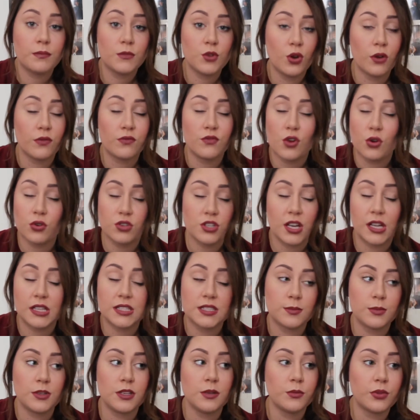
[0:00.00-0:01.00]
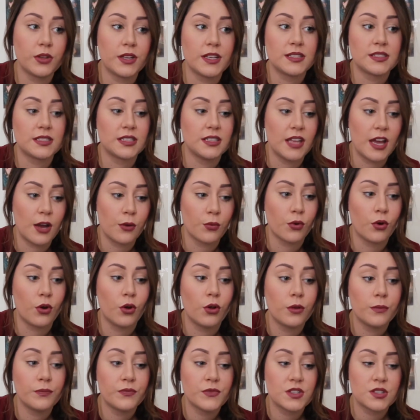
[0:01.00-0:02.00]
have no chance of being placed in that
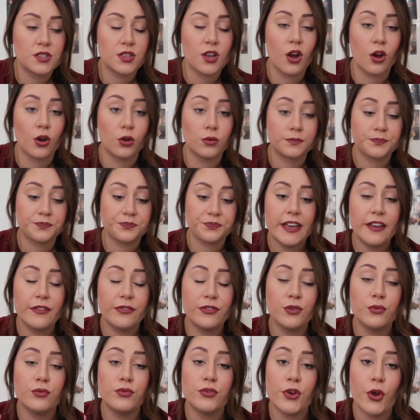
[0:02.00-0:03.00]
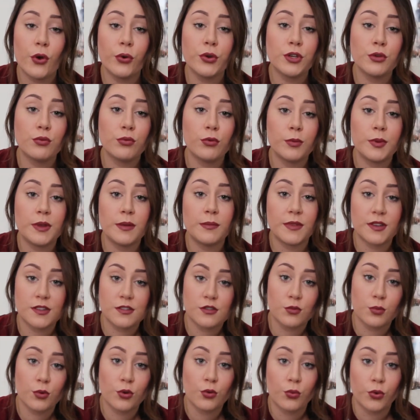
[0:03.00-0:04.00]
role. So if you know you will be
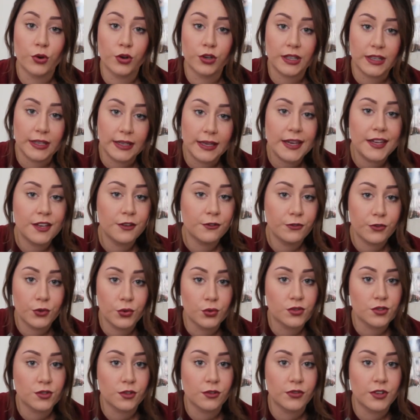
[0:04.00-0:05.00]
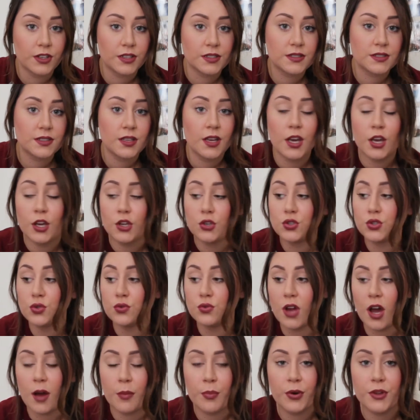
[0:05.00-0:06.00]
miserable working in food service, do
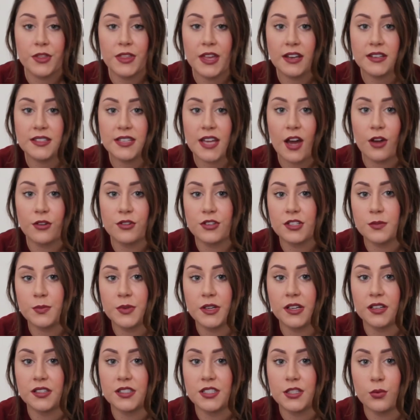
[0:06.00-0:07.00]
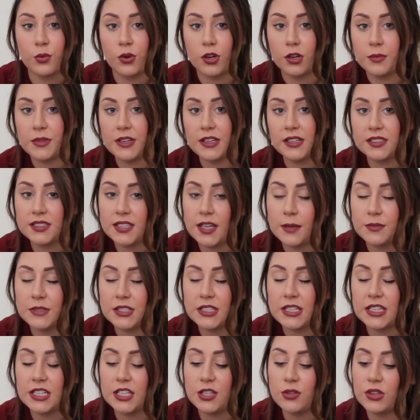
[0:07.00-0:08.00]
not put that down just because you want to be
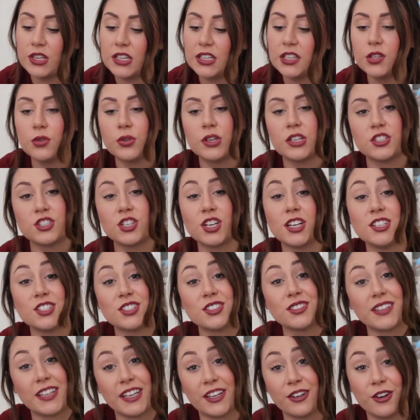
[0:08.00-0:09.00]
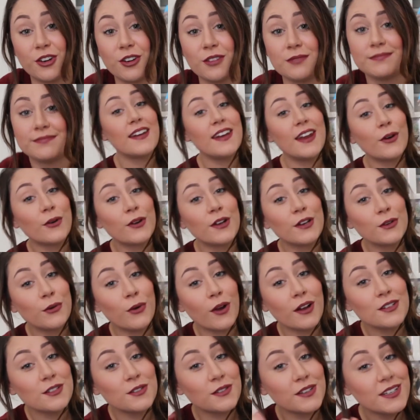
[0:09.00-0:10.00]
accepted and you think you can change it later. Now
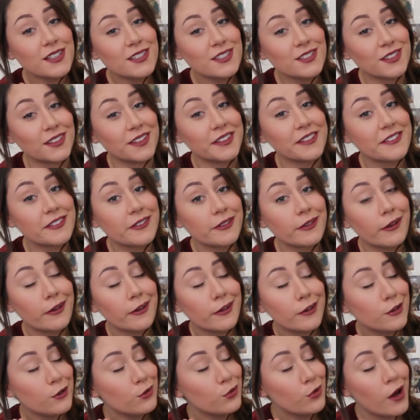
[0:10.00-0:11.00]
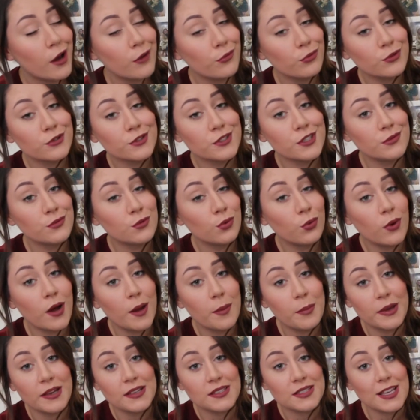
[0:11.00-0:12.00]
congratulations, you have received a
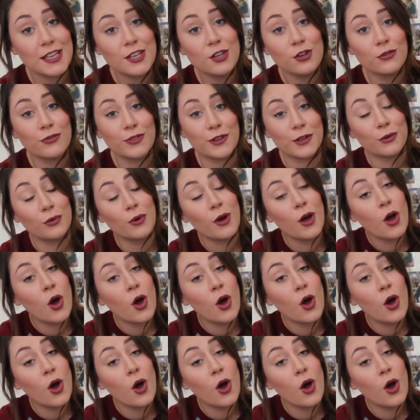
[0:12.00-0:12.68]
web-based interview.